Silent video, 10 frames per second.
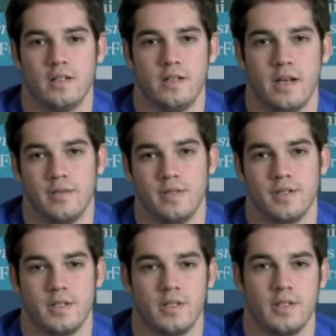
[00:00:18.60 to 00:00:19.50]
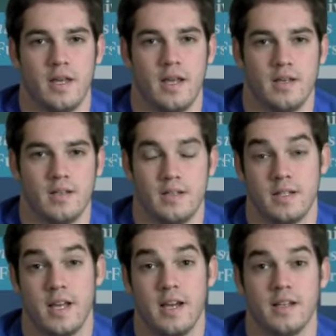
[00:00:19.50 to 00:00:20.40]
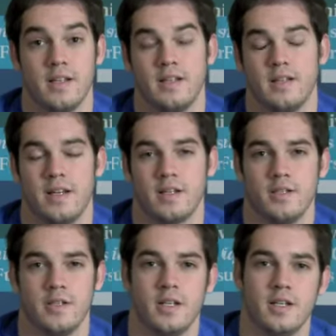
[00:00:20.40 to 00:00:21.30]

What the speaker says: diverse, and exciting, actually.